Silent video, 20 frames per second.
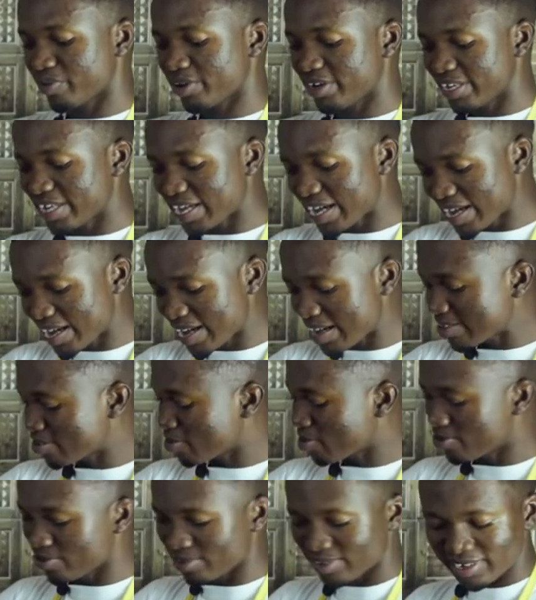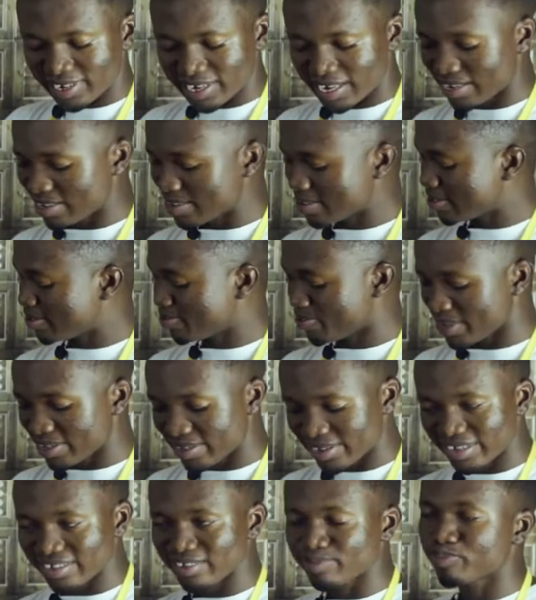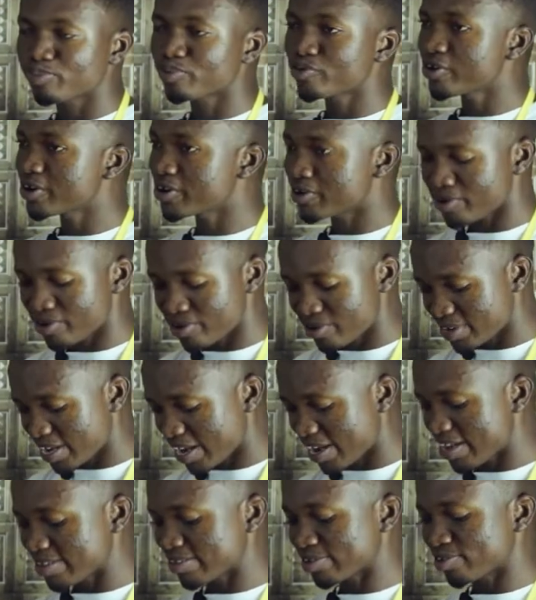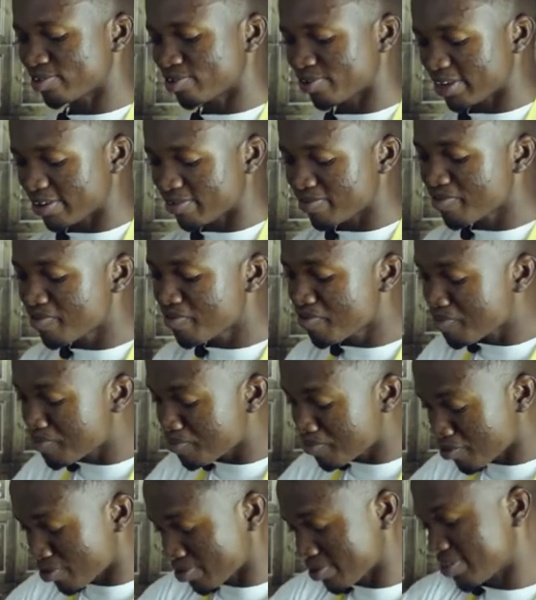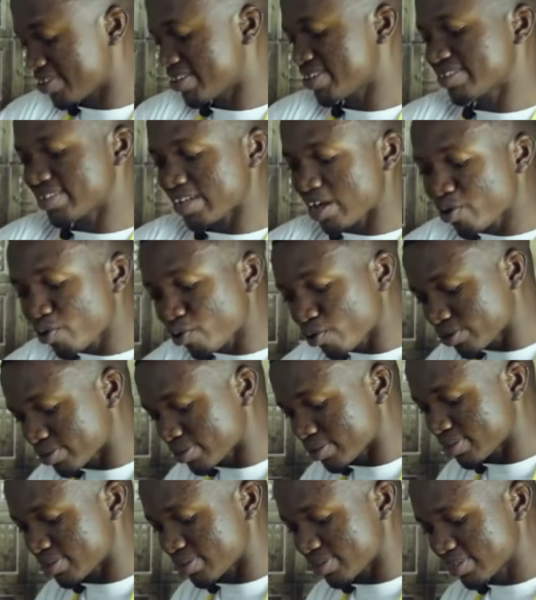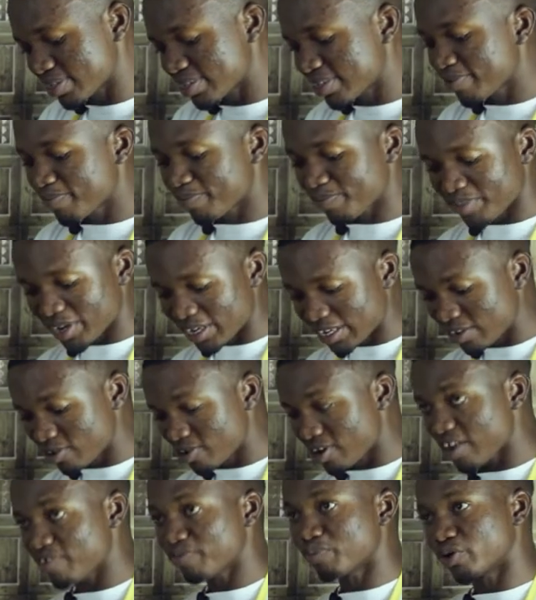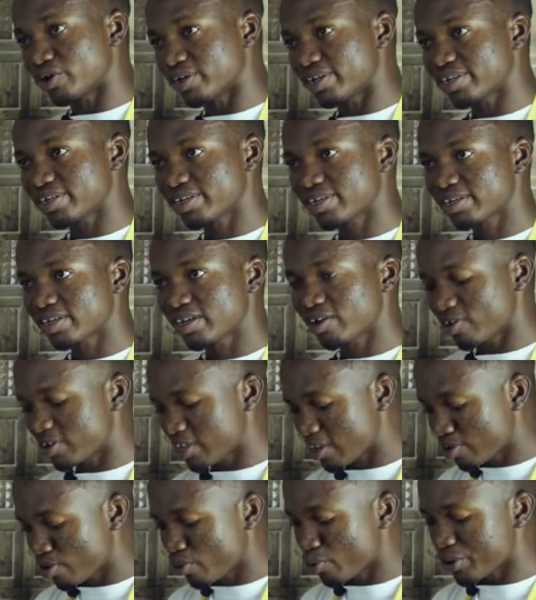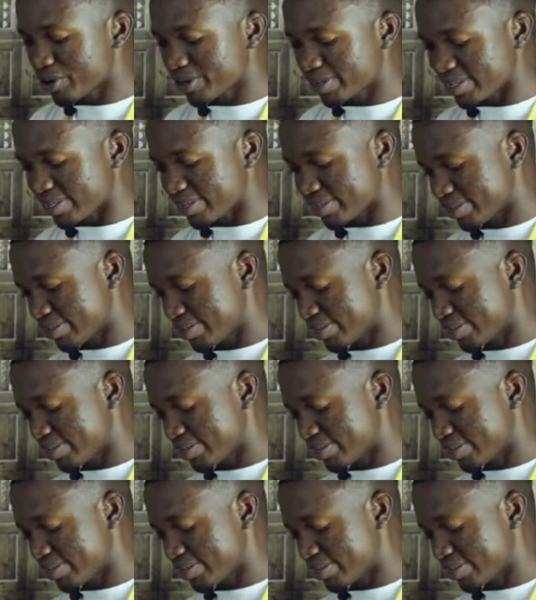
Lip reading: with their heart. You could see that this person is pouring all their heart into it for charitable causes, but they don't have money or they are not worthy.